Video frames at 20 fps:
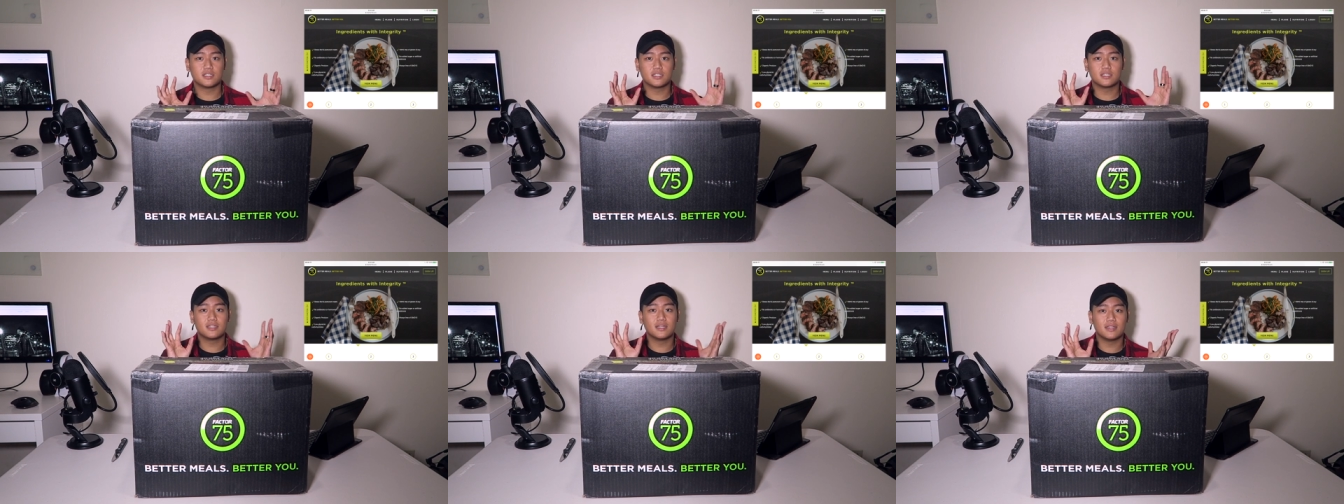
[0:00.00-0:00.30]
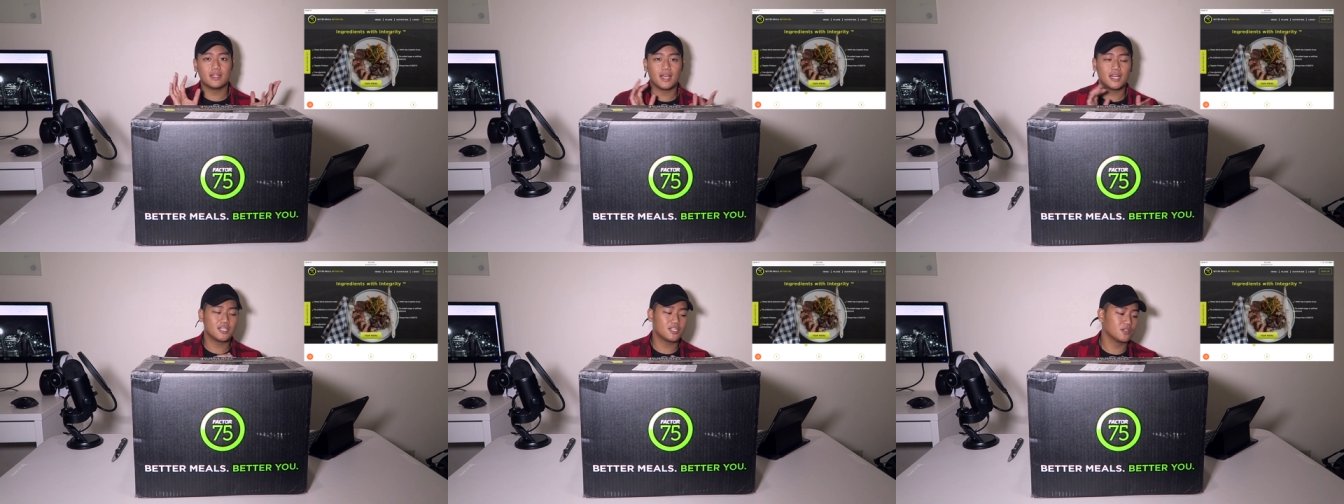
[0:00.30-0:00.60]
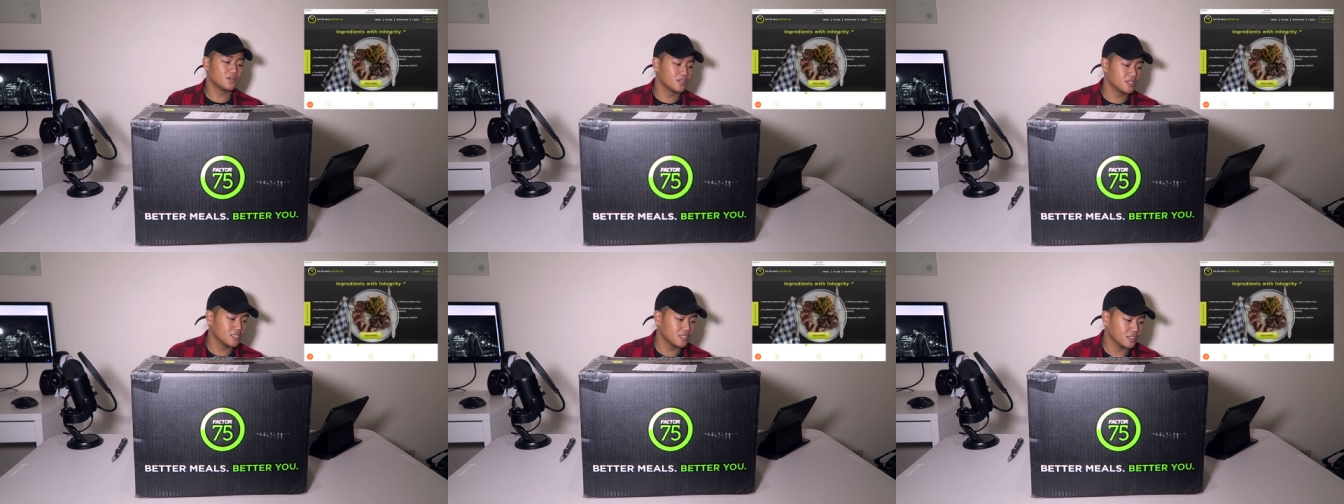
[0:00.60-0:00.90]
just the
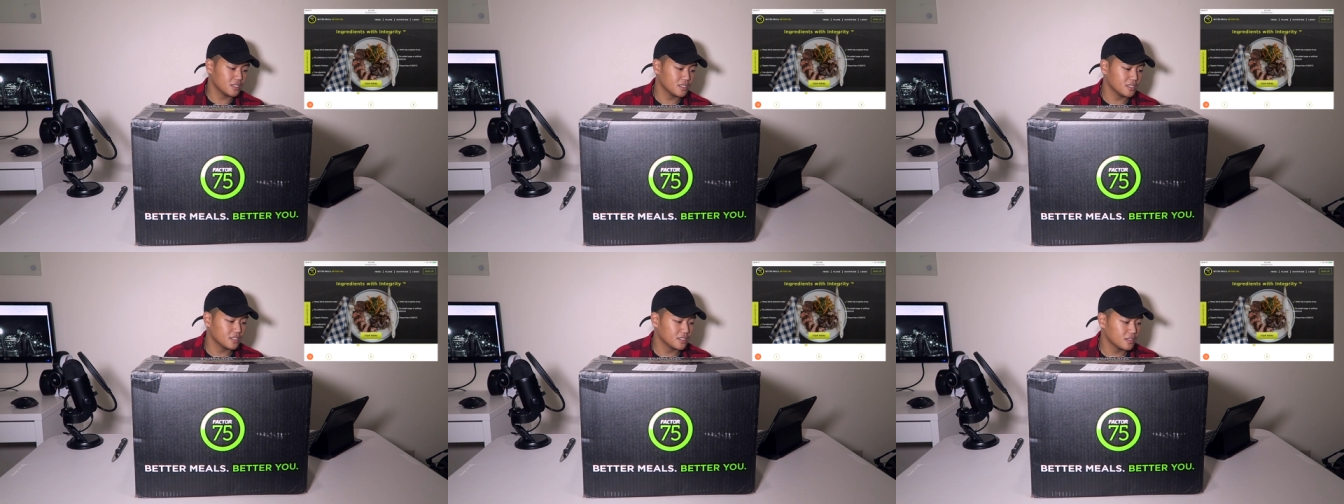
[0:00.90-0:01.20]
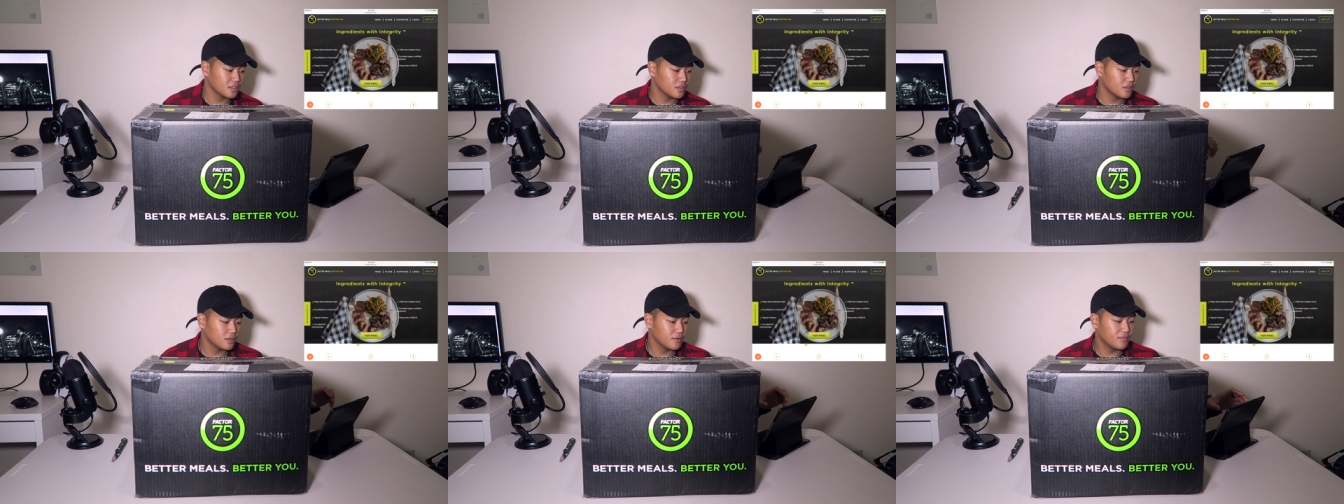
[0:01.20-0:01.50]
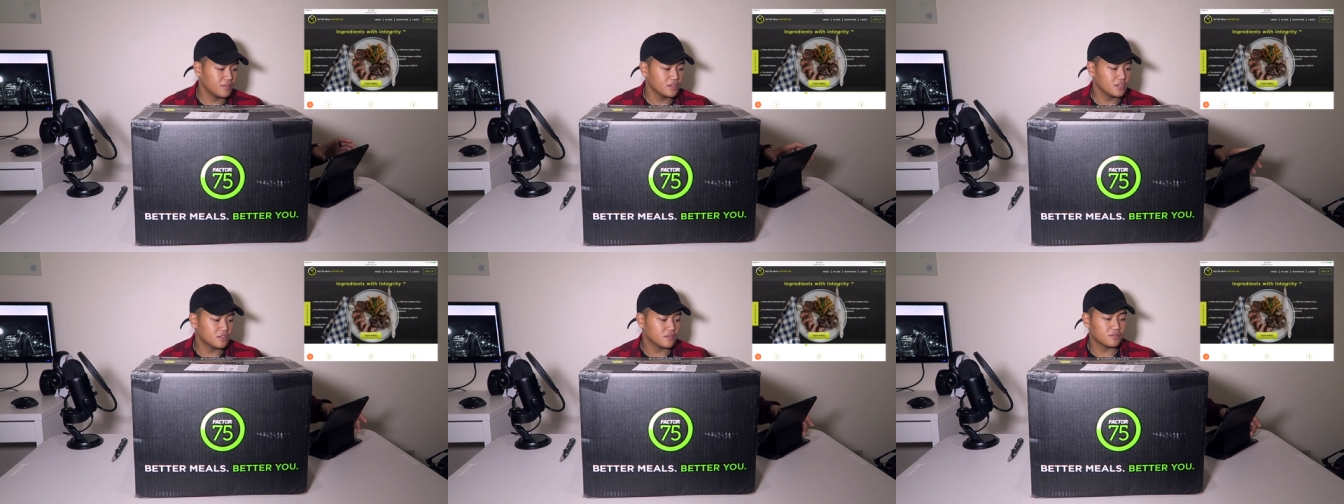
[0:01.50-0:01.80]
natural sugar. So
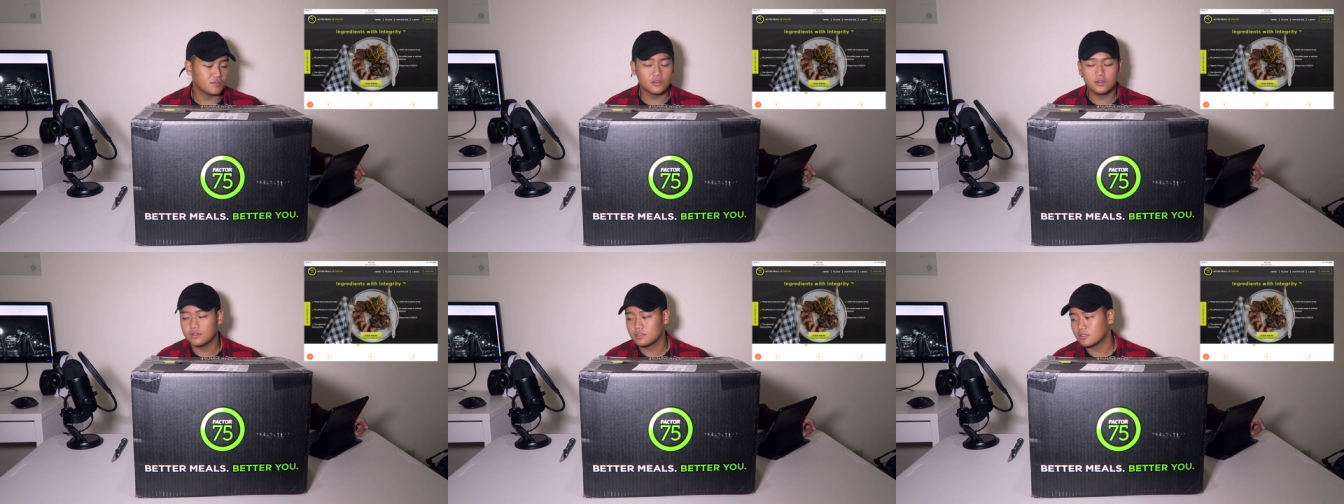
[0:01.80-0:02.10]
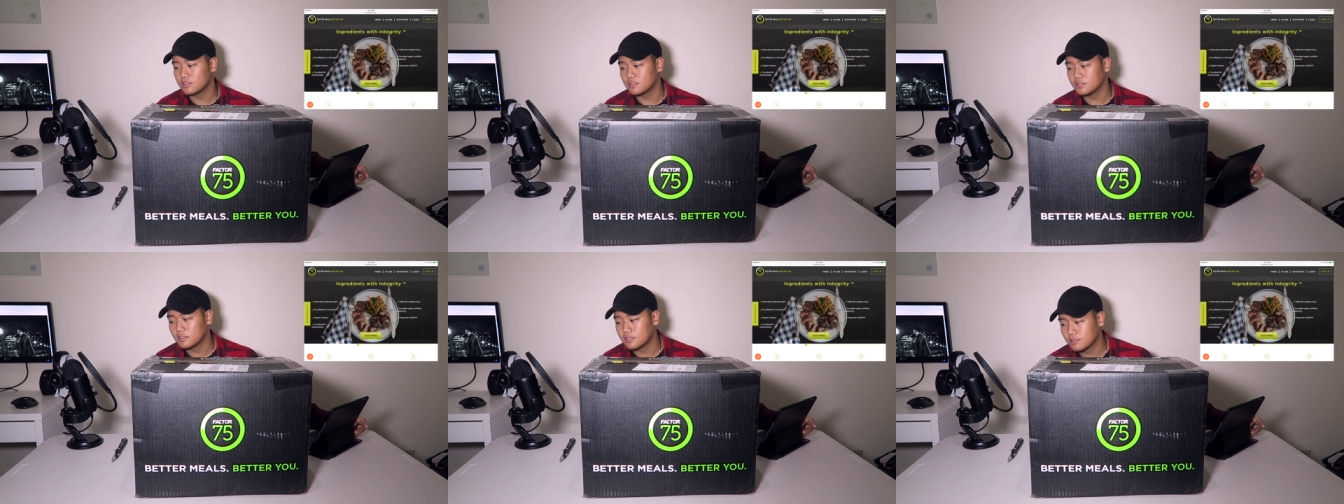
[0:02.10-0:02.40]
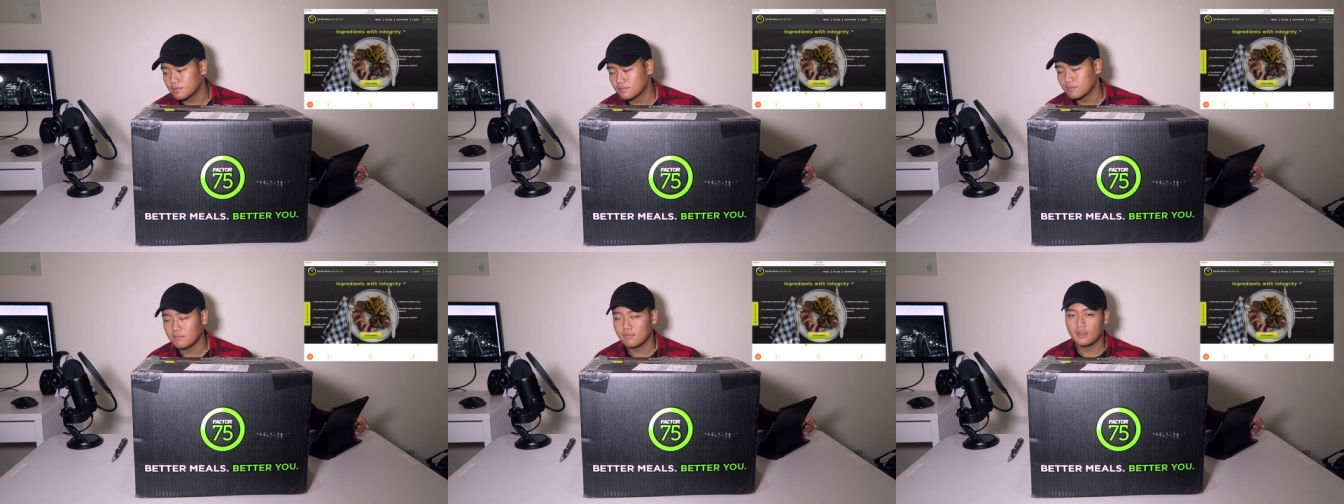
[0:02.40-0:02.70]
if there's fruits,
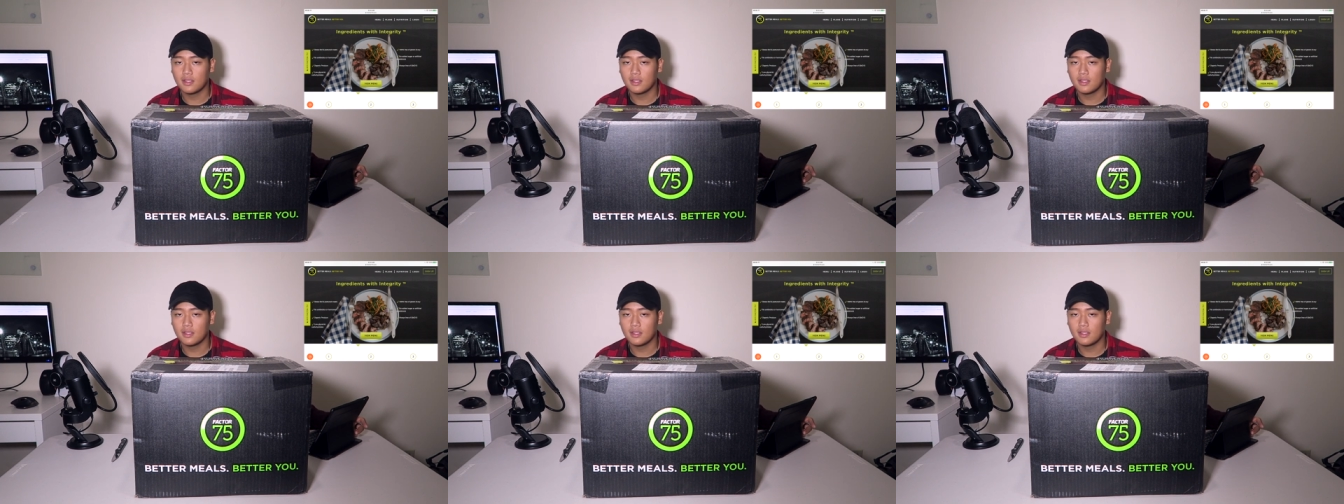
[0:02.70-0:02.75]
it's